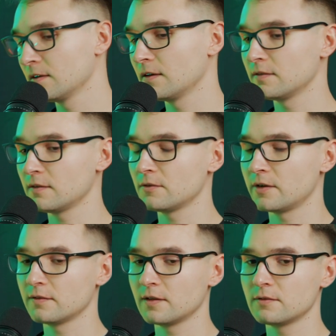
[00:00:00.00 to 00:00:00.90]

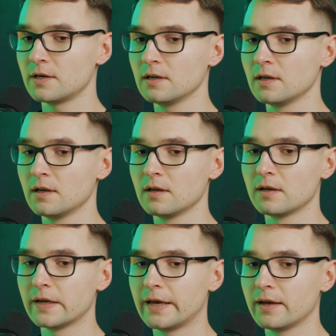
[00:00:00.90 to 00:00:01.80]
etc., etc.
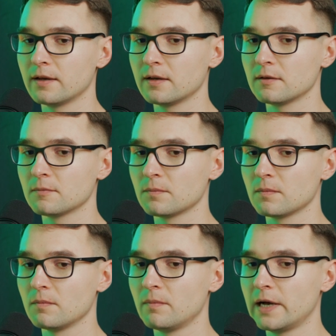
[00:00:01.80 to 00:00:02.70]

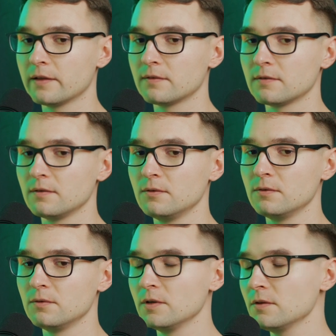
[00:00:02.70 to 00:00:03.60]
But
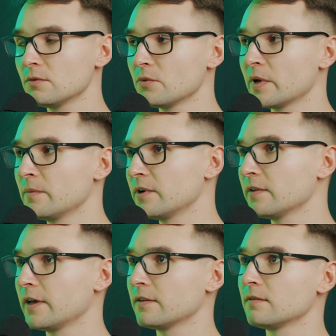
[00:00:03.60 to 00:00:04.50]
you need to remember
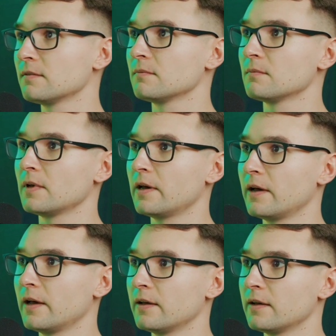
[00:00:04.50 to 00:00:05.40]
that
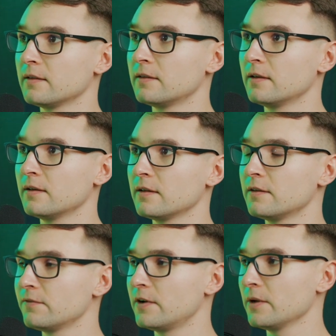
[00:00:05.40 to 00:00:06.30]
at
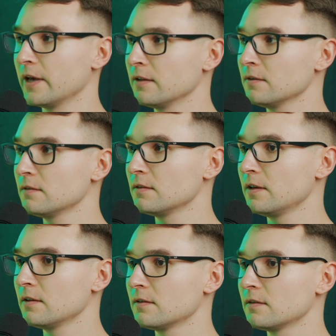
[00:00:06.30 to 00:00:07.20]
the very end,
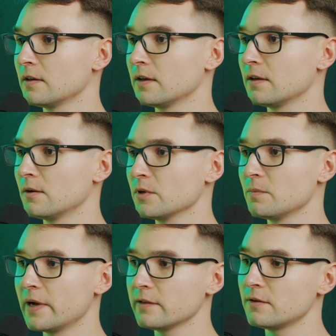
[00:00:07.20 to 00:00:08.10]
it's
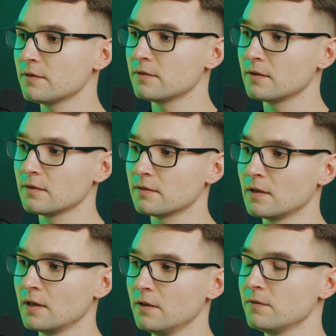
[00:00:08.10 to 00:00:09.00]
what matters is
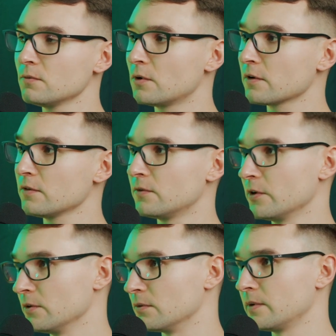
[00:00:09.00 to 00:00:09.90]
if it works for
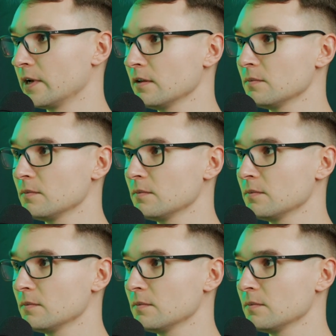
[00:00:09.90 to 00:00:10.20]
you, right?